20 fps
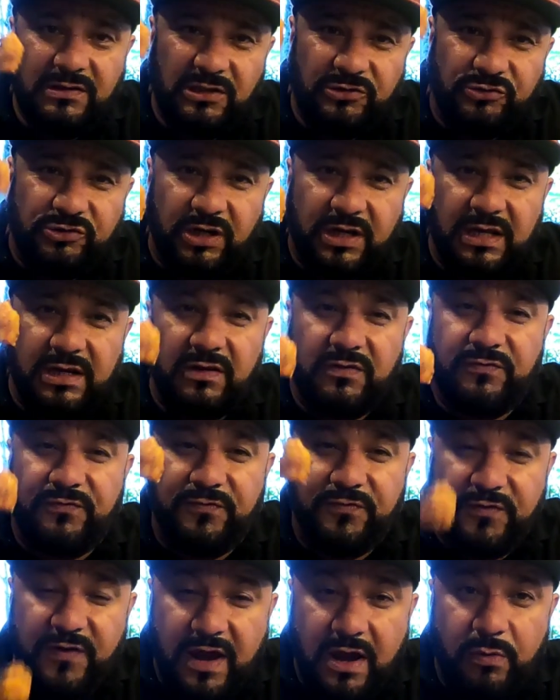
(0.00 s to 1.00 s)
The chicken
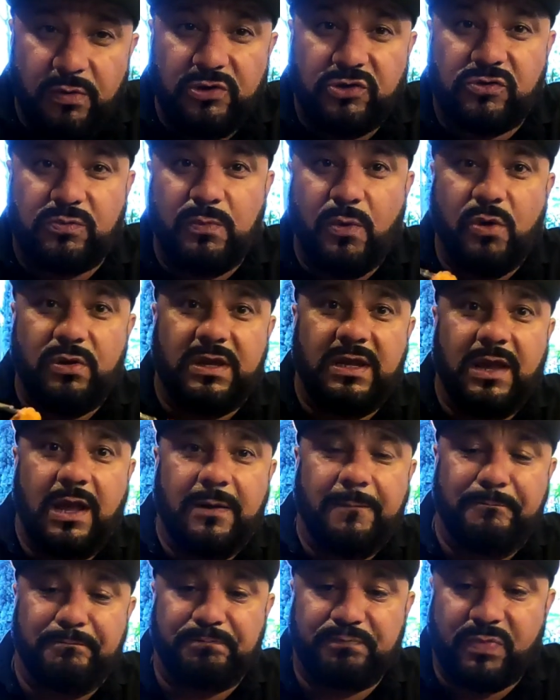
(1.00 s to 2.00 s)
is very smoky.
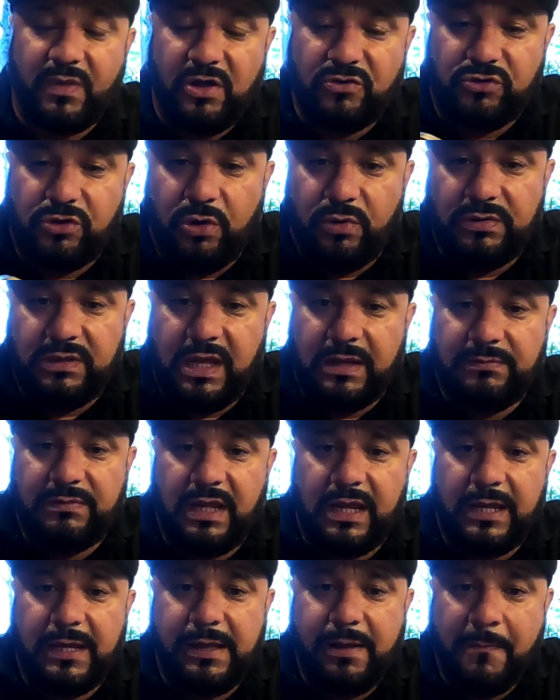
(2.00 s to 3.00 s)
So they
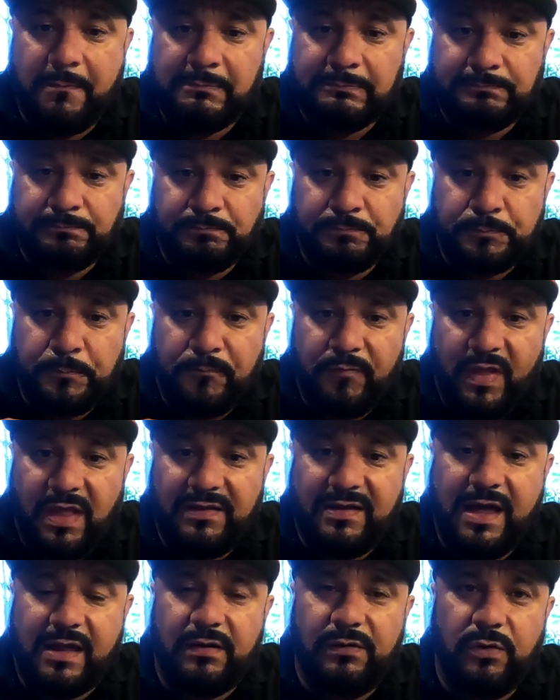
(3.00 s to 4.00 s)

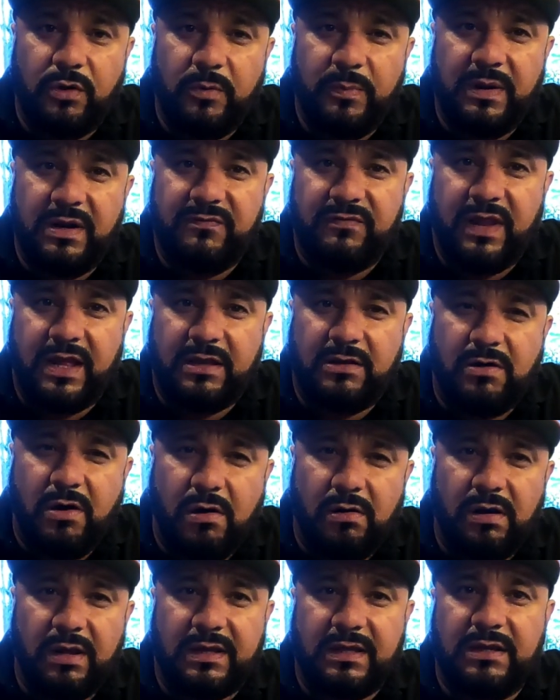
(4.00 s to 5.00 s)
got a little bit of like
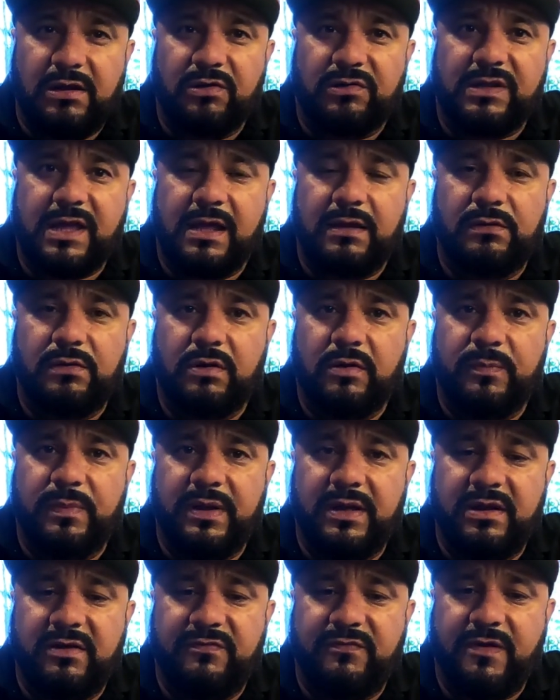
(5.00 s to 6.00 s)
garlic in there. It's got a little
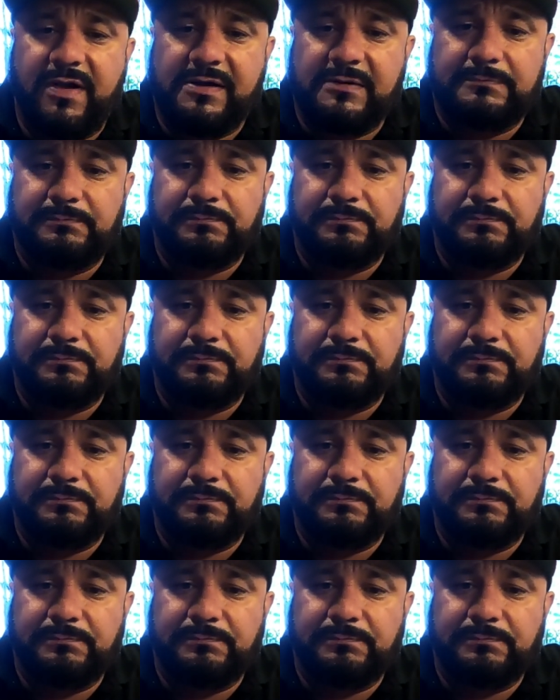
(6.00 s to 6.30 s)
bit of